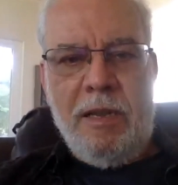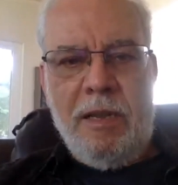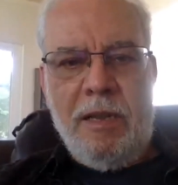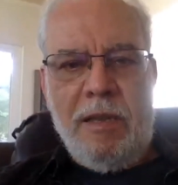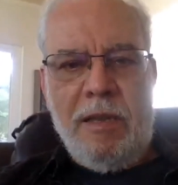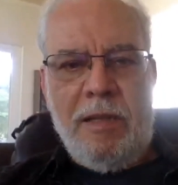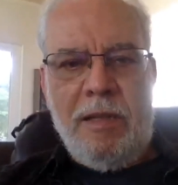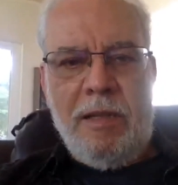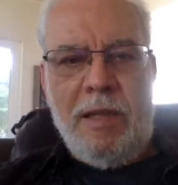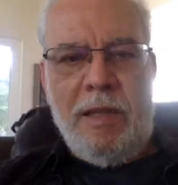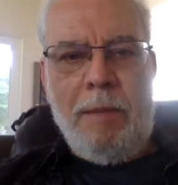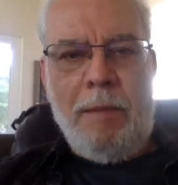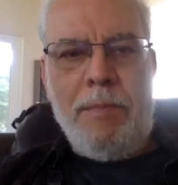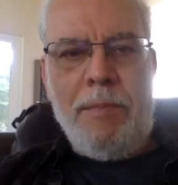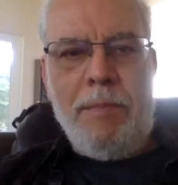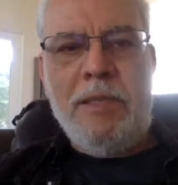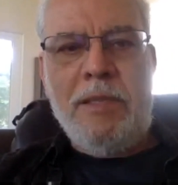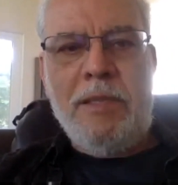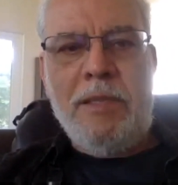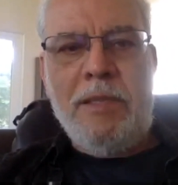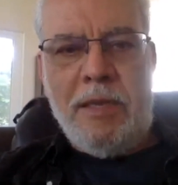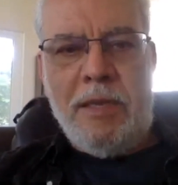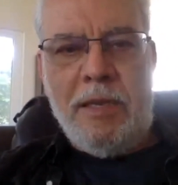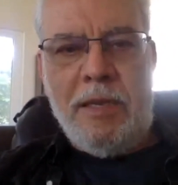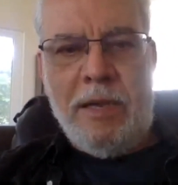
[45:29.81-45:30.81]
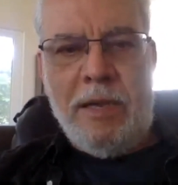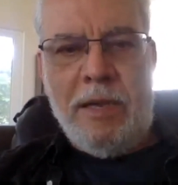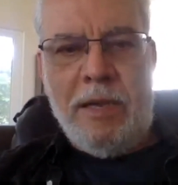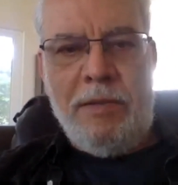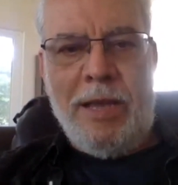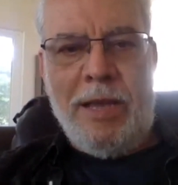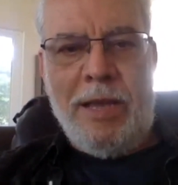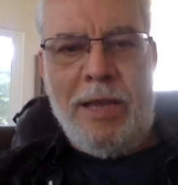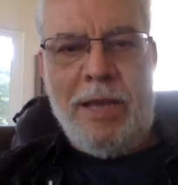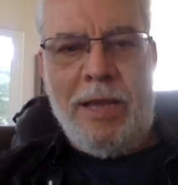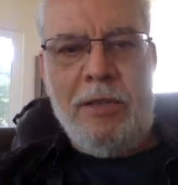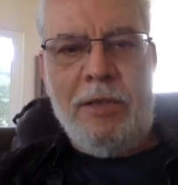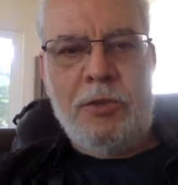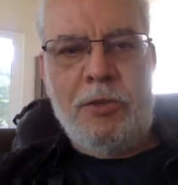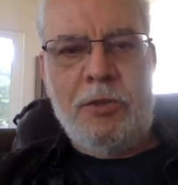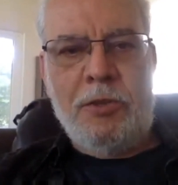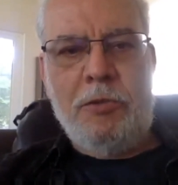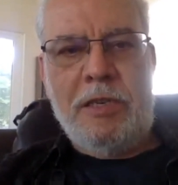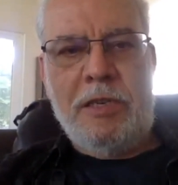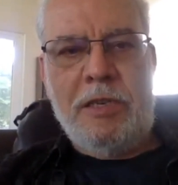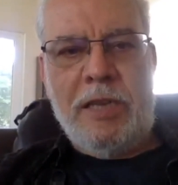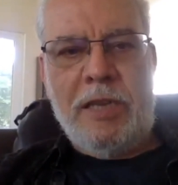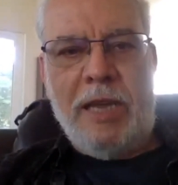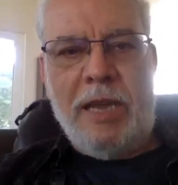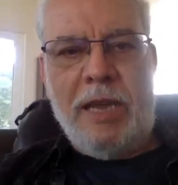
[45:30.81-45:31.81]
ability, and the other is to
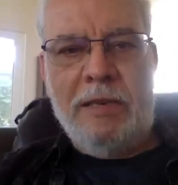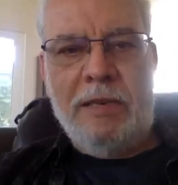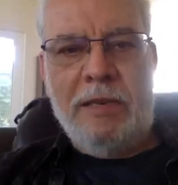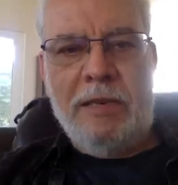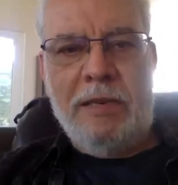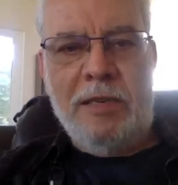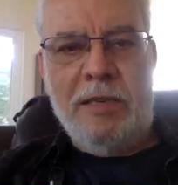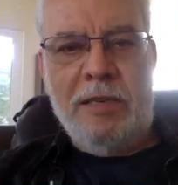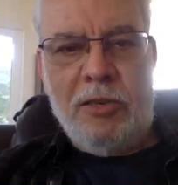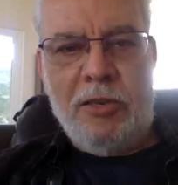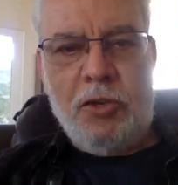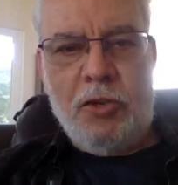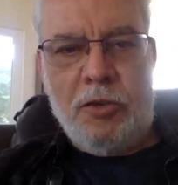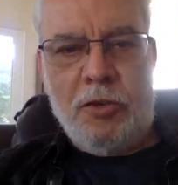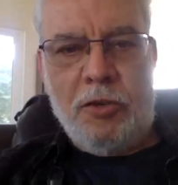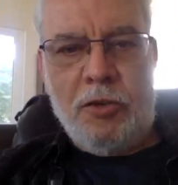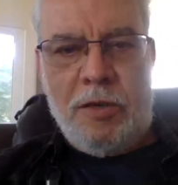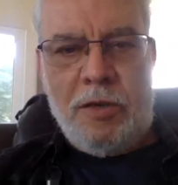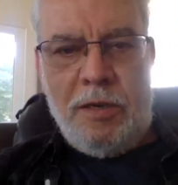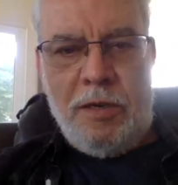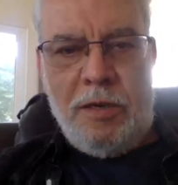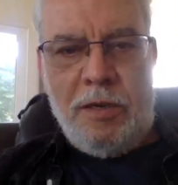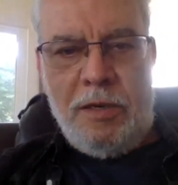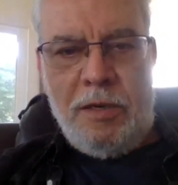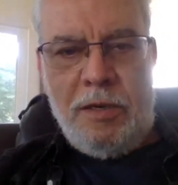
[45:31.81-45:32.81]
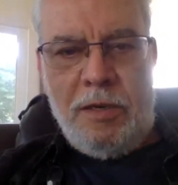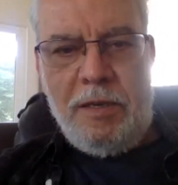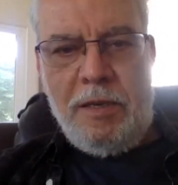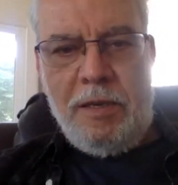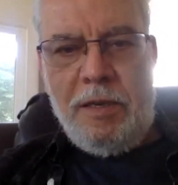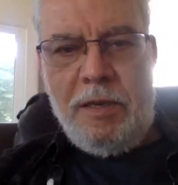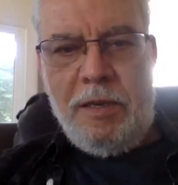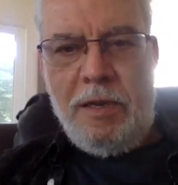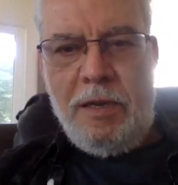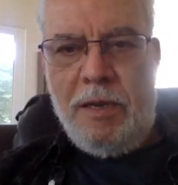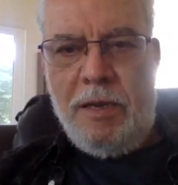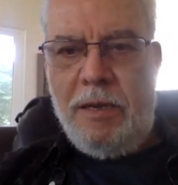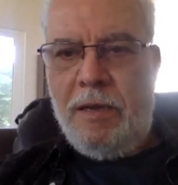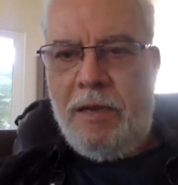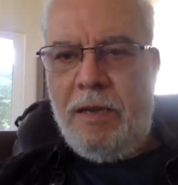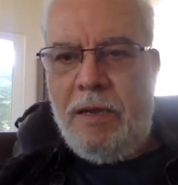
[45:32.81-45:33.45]
detect intention. I